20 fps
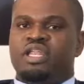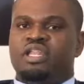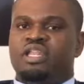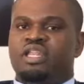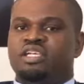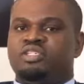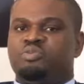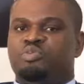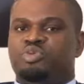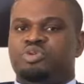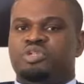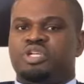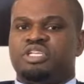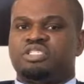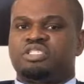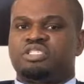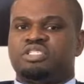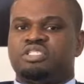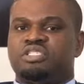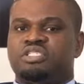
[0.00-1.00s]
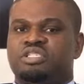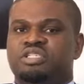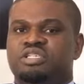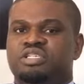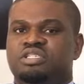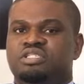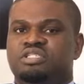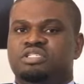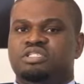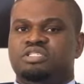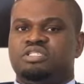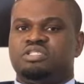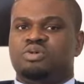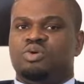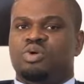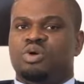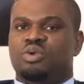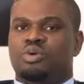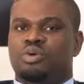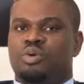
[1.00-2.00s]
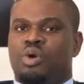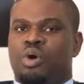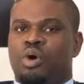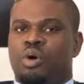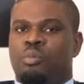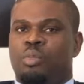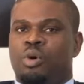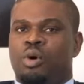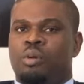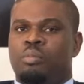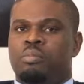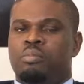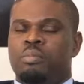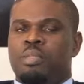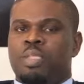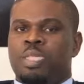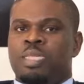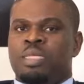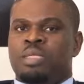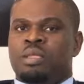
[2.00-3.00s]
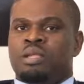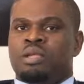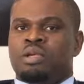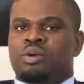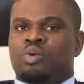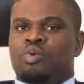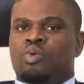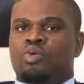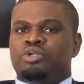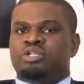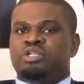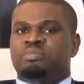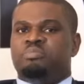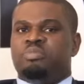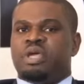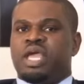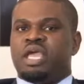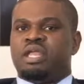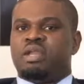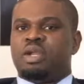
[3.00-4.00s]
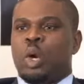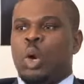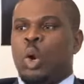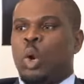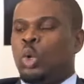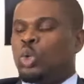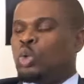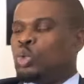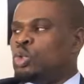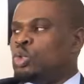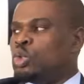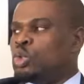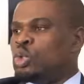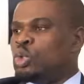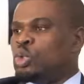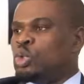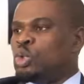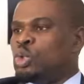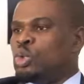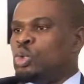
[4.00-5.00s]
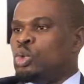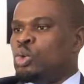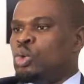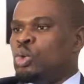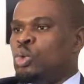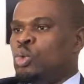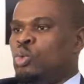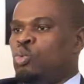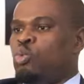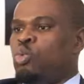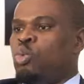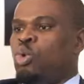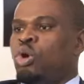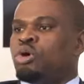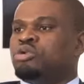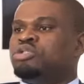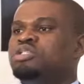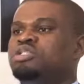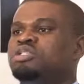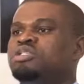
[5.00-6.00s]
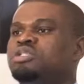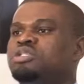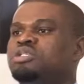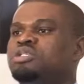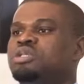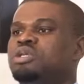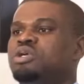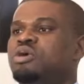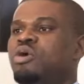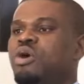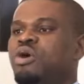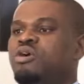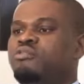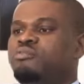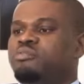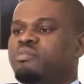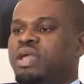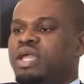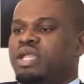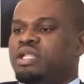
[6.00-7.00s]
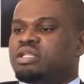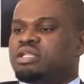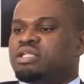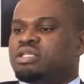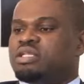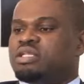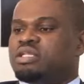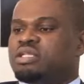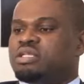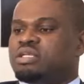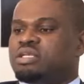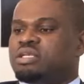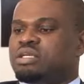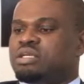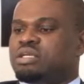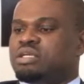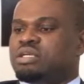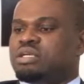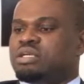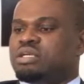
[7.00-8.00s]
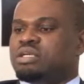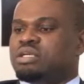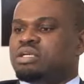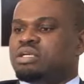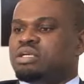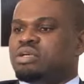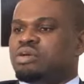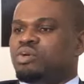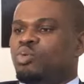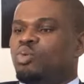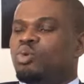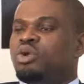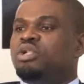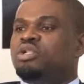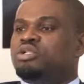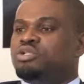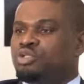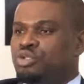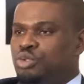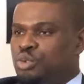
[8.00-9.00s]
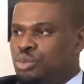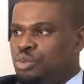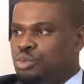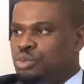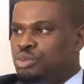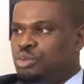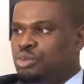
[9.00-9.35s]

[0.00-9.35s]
the next protest is going to come up will depend on what the government will do